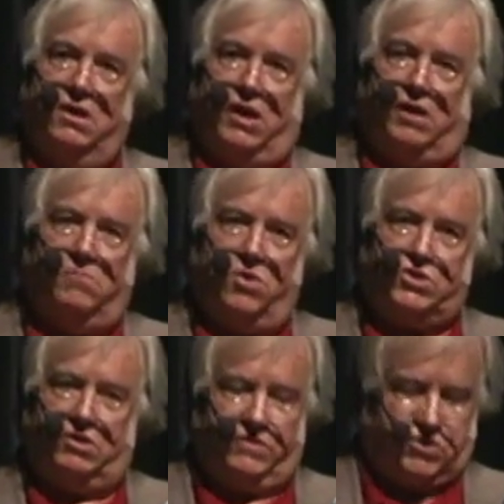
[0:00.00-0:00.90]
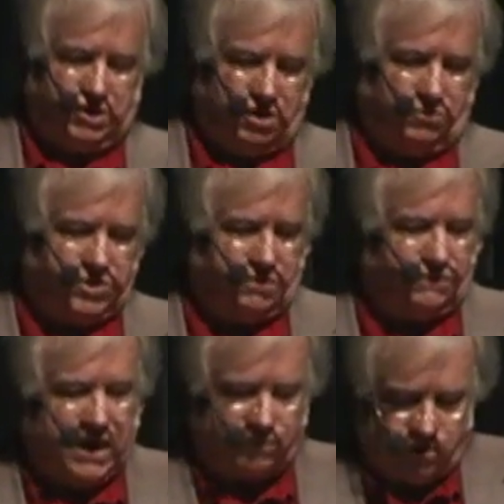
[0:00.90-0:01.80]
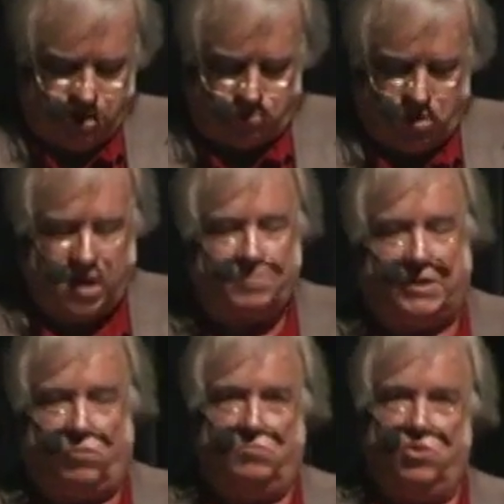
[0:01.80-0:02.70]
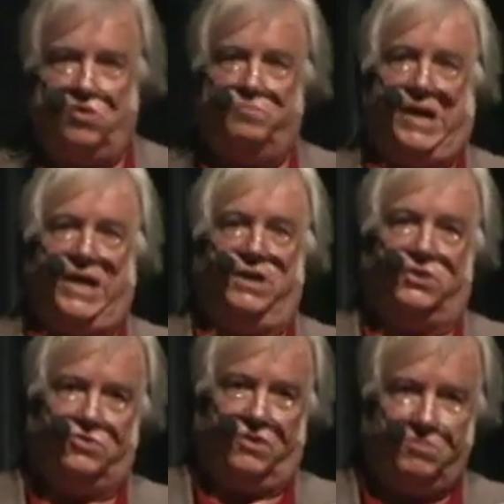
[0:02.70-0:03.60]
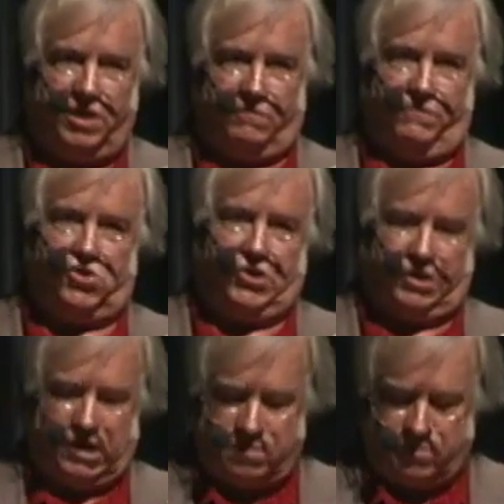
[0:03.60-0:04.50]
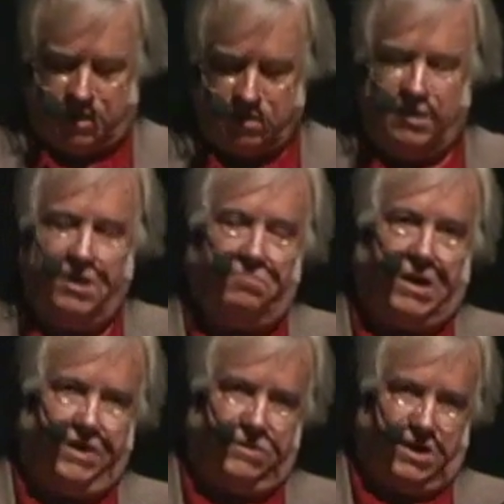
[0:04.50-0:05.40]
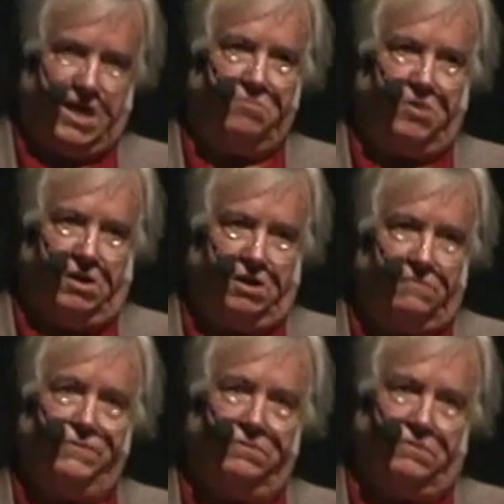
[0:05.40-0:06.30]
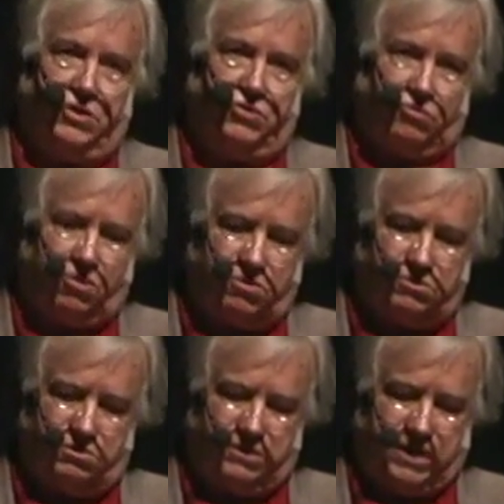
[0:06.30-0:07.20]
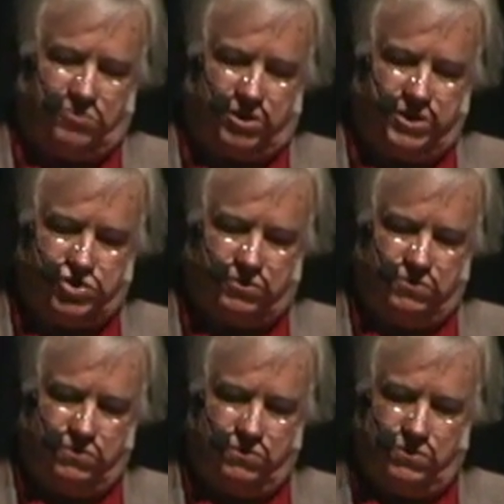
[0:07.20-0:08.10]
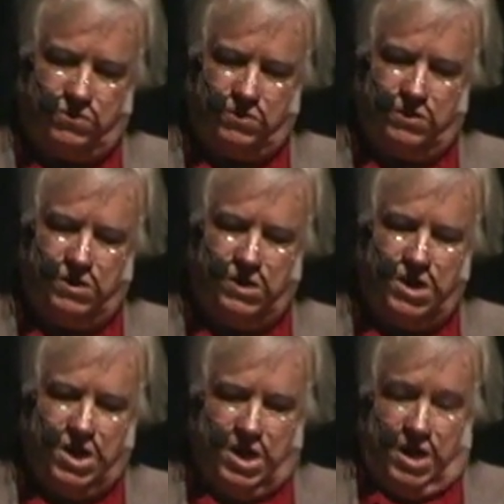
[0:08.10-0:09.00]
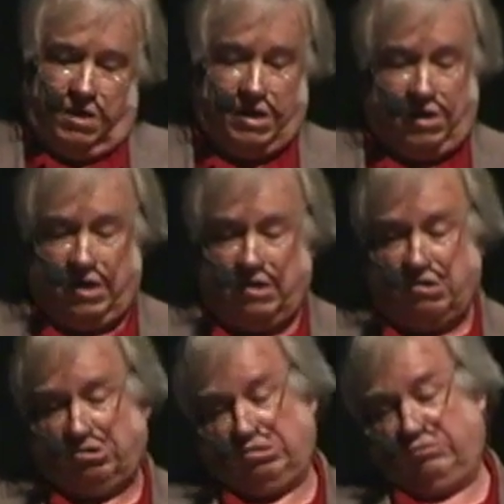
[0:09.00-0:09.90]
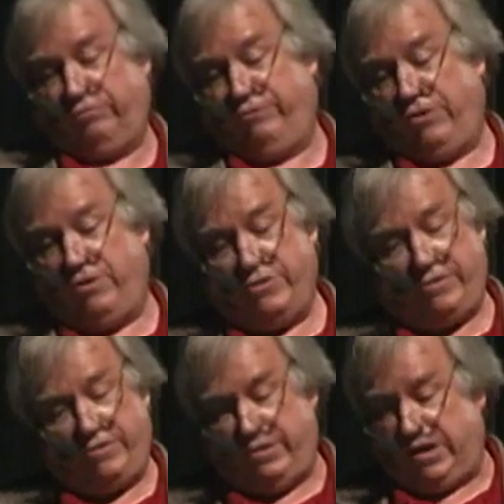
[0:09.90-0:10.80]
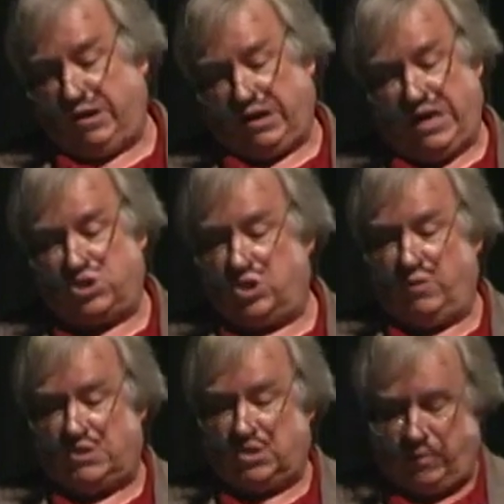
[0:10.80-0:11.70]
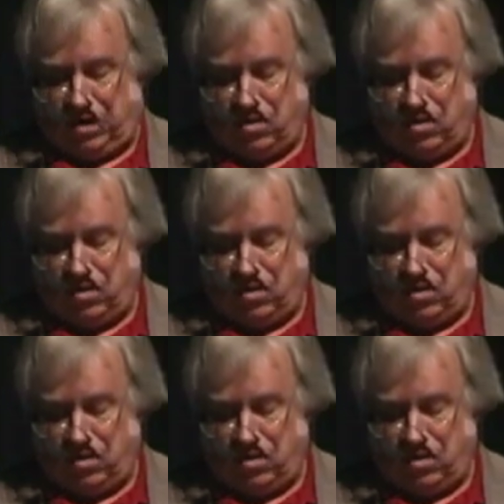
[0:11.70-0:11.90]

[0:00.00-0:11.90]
And most of the steel was, in fact, very promptly removed by an extremely efficient company by the name of Controlled Demolition. Now, here's further indication of what's going